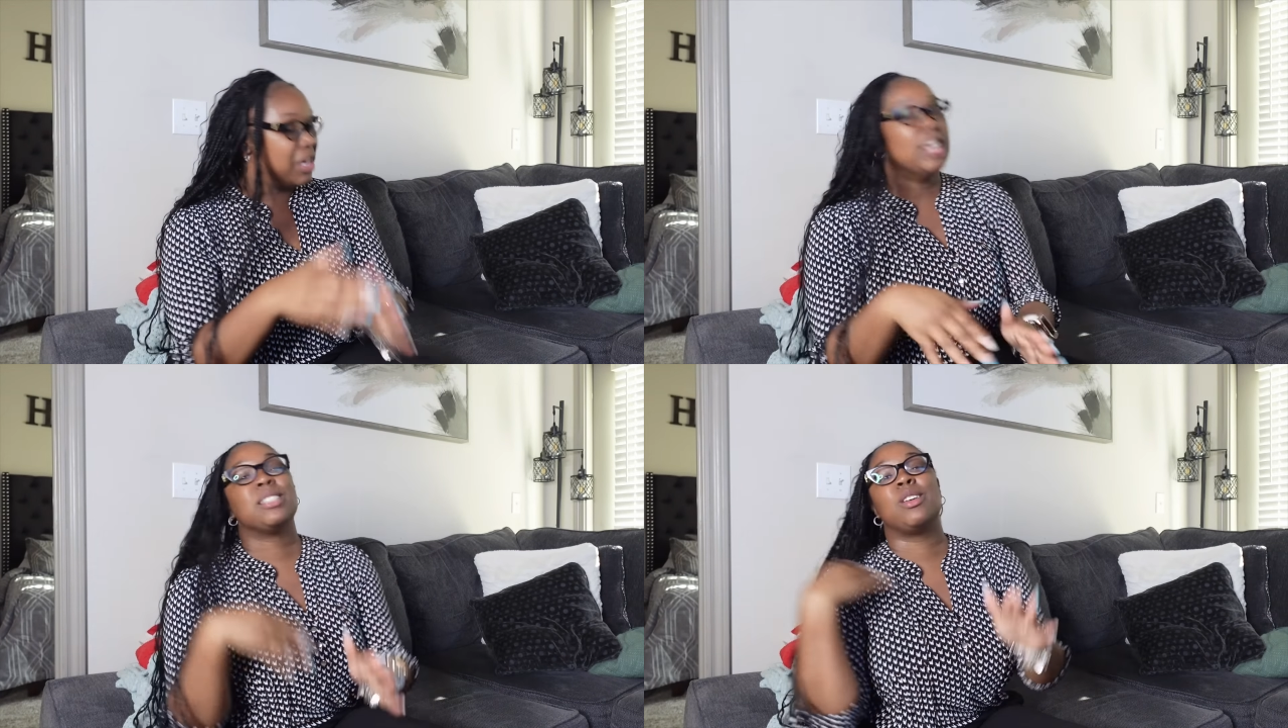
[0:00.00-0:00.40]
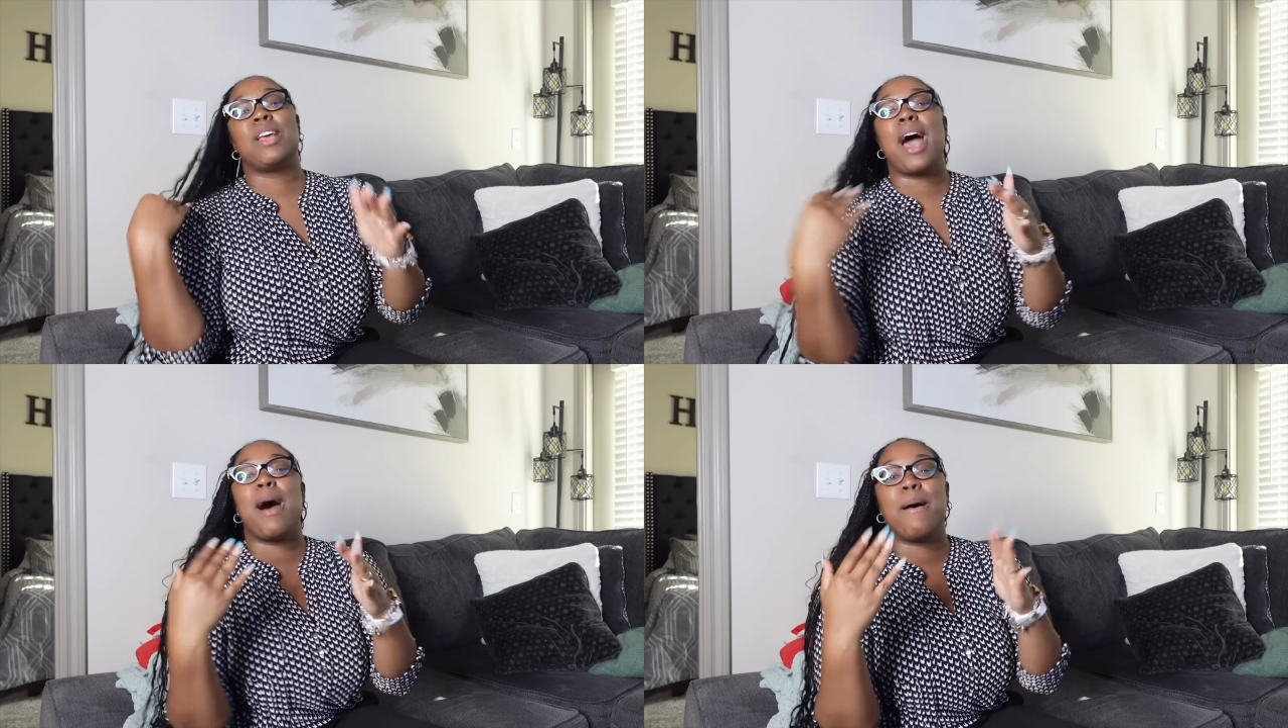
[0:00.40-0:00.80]
So
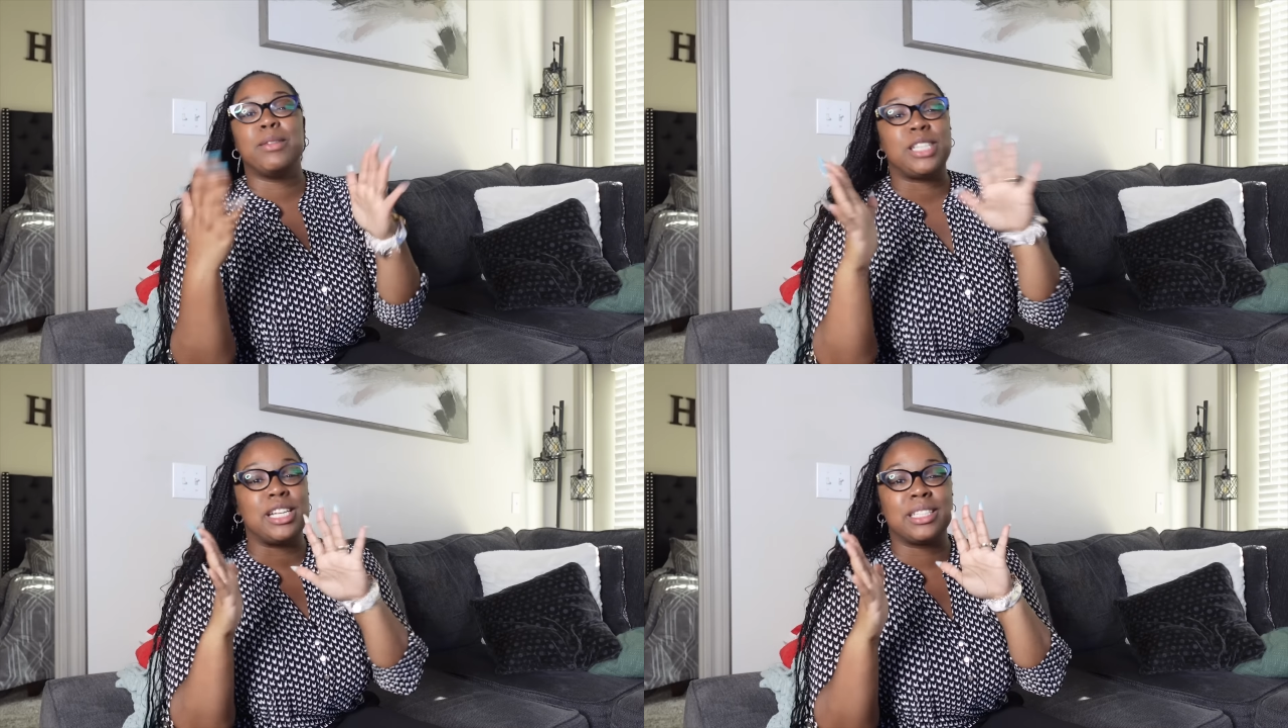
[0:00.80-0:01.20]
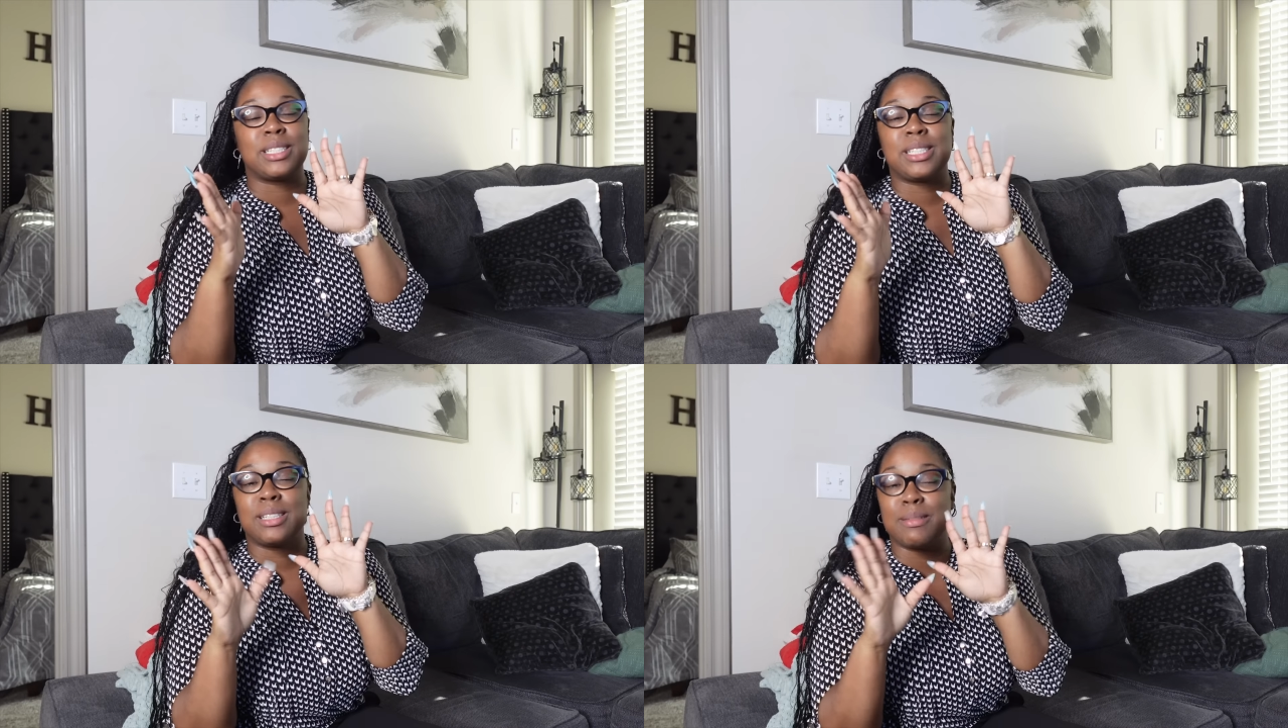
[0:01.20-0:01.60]
y'all
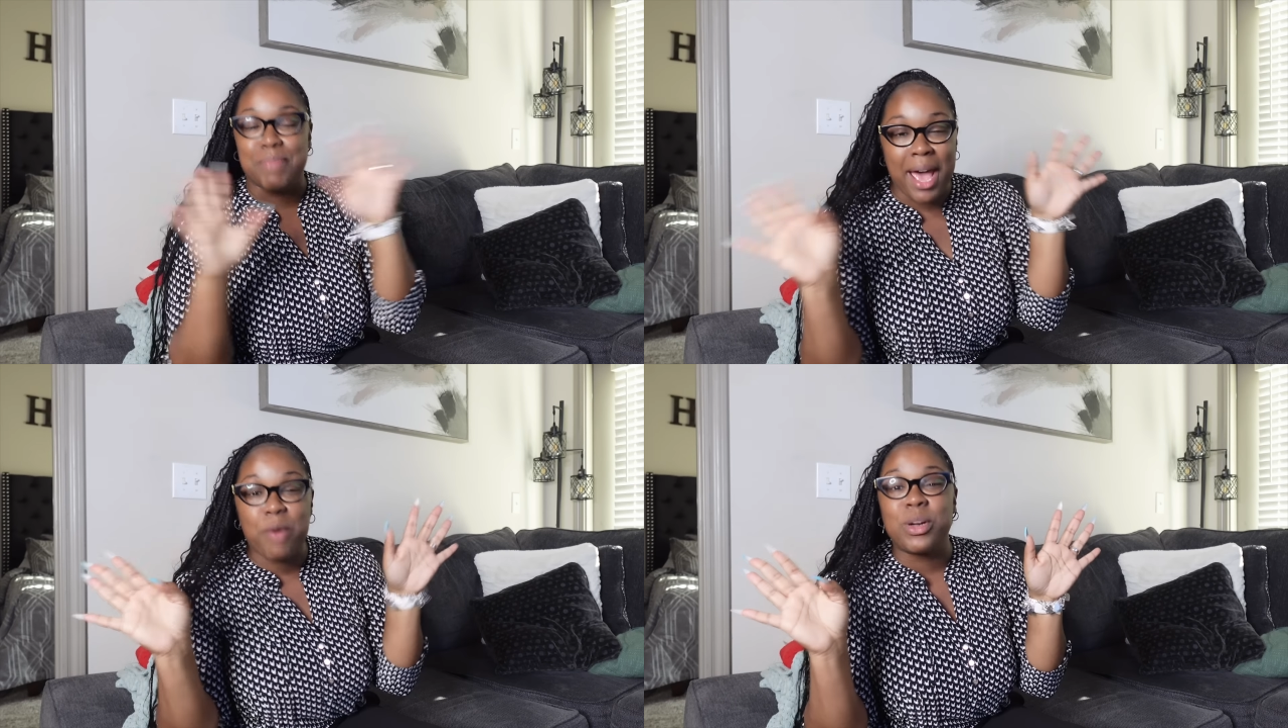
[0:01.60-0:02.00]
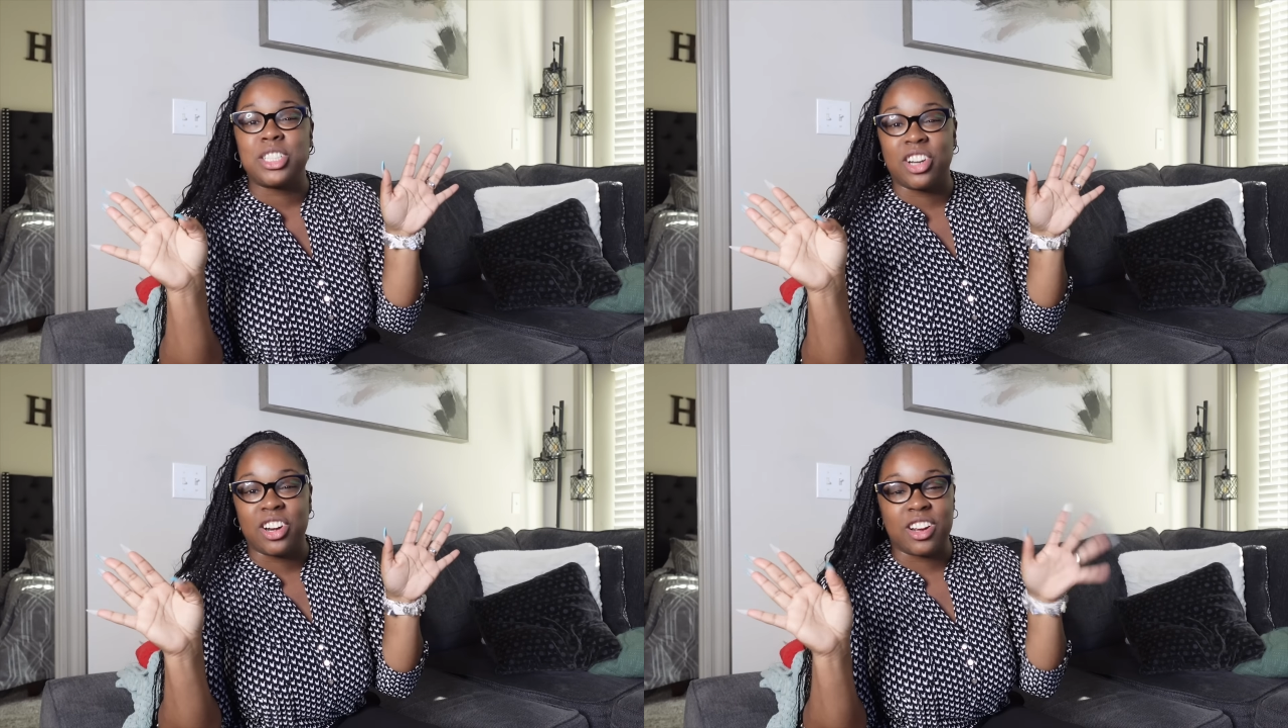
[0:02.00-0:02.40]
just bad
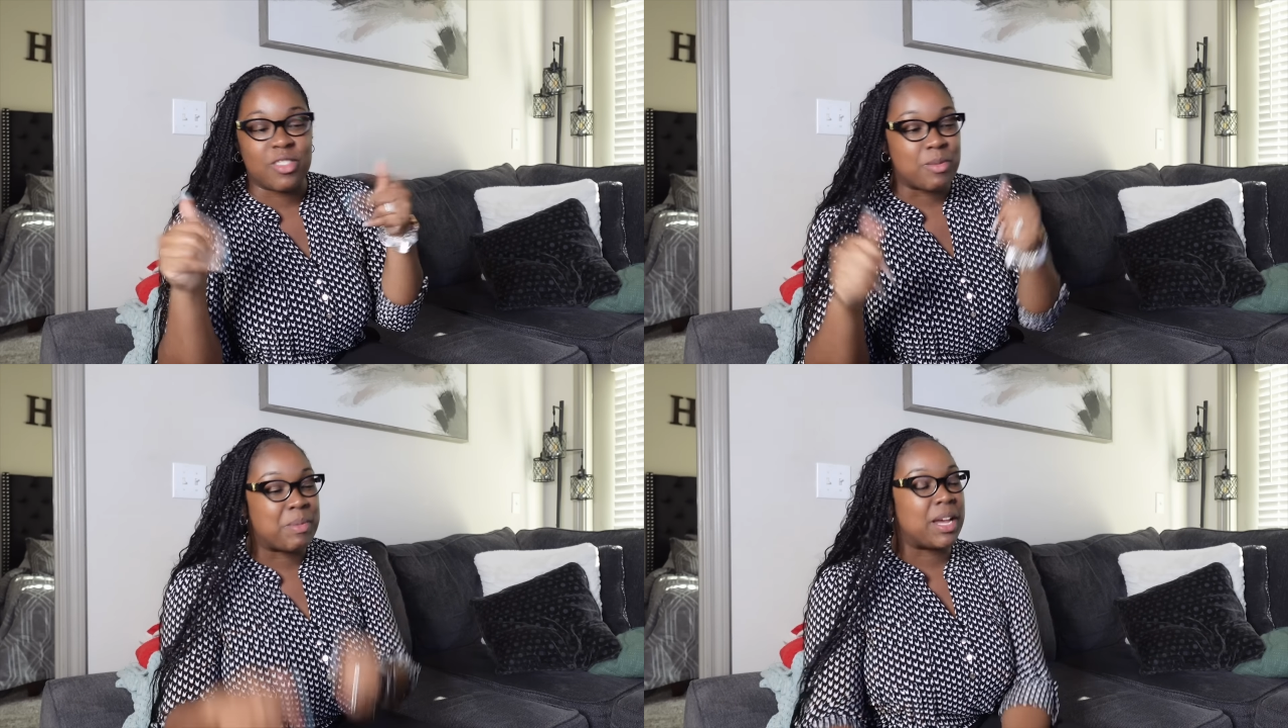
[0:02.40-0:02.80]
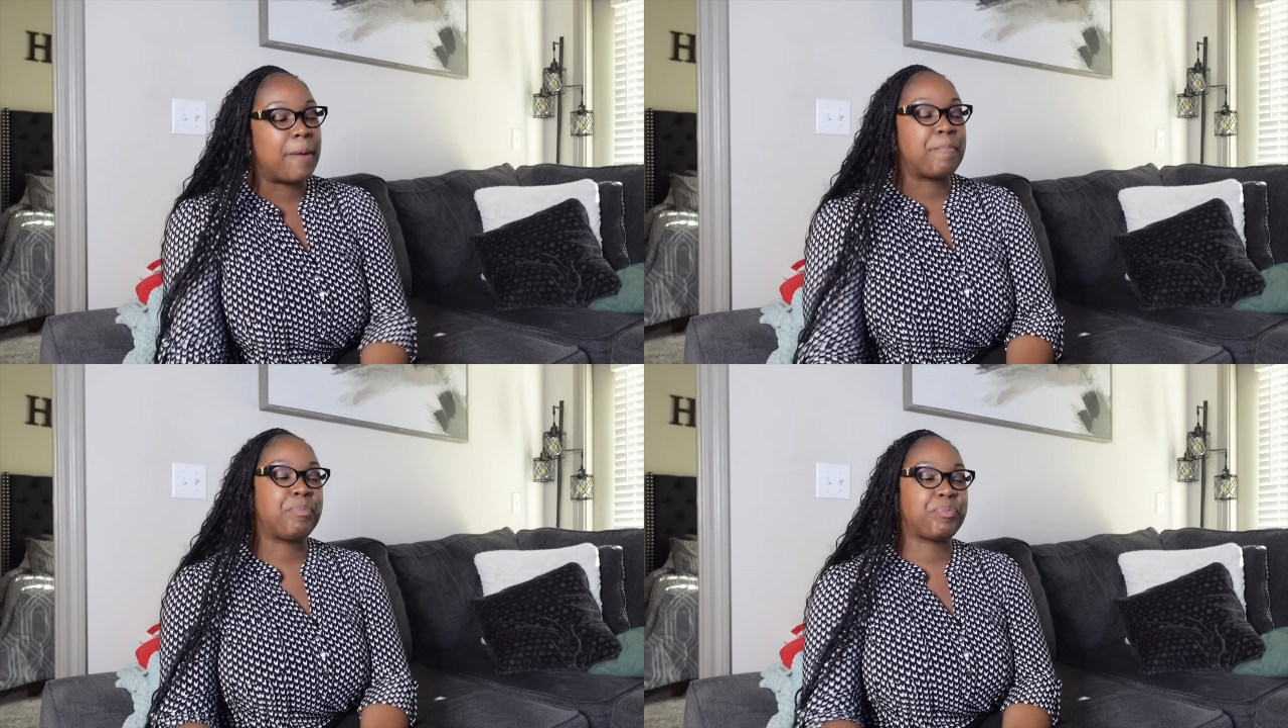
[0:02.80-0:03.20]
with your girl, but